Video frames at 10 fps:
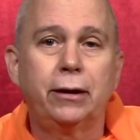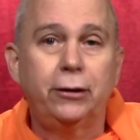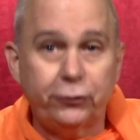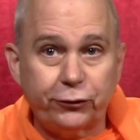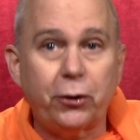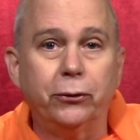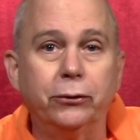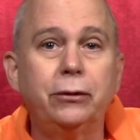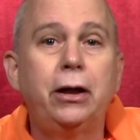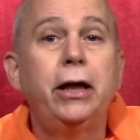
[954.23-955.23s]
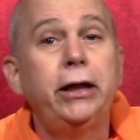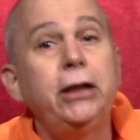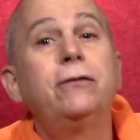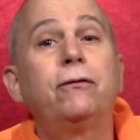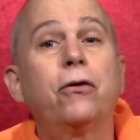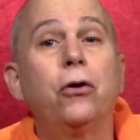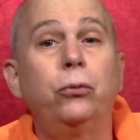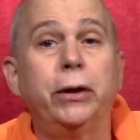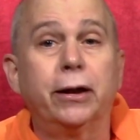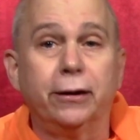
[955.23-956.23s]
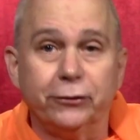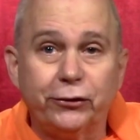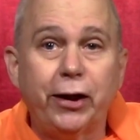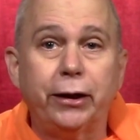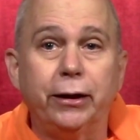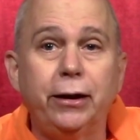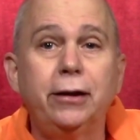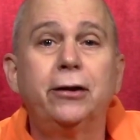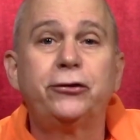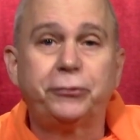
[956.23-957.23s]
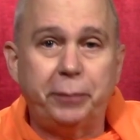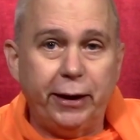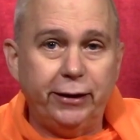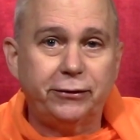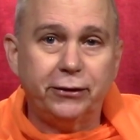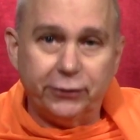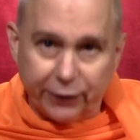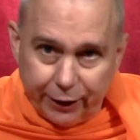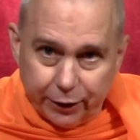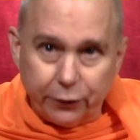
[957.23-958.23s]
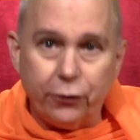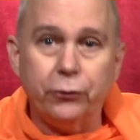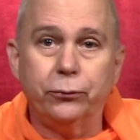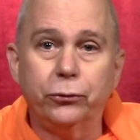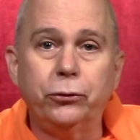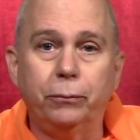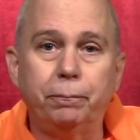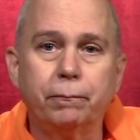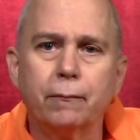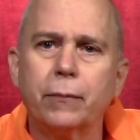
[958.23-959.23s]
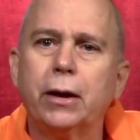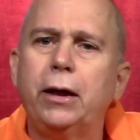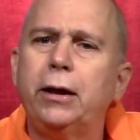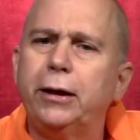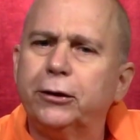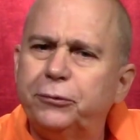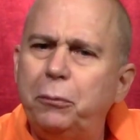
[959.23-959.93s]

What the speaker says: So, even though we can say space is in the room, it's